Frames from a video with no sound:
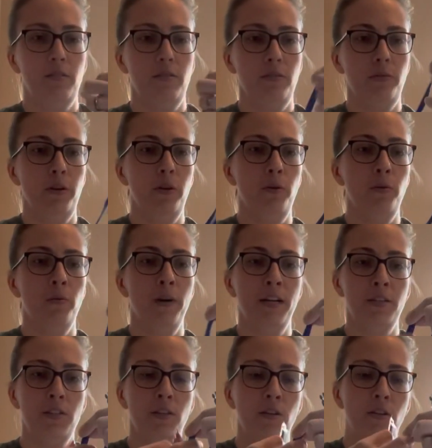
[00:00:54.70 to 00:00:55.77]
you
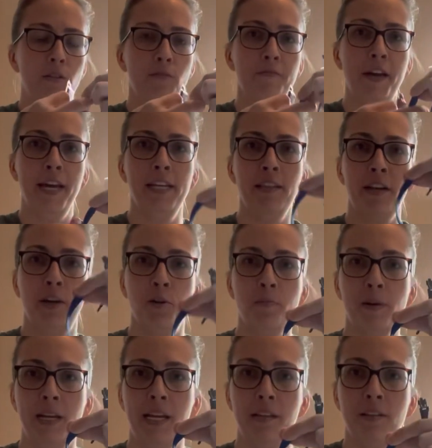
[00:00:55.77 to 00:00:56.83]
want to find the
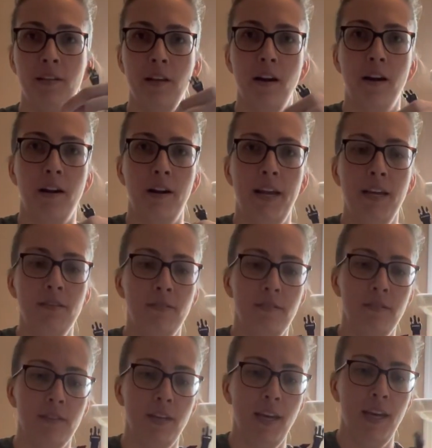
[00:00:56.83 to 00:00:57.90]
opening to the
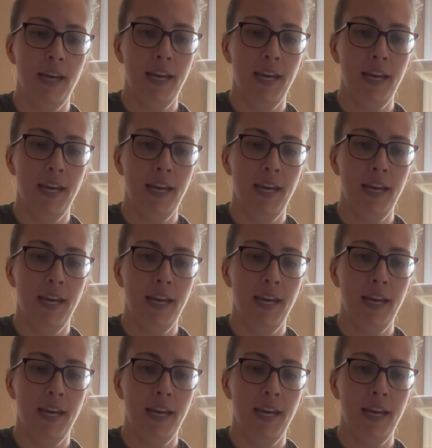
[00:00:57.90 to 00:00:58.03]
harness,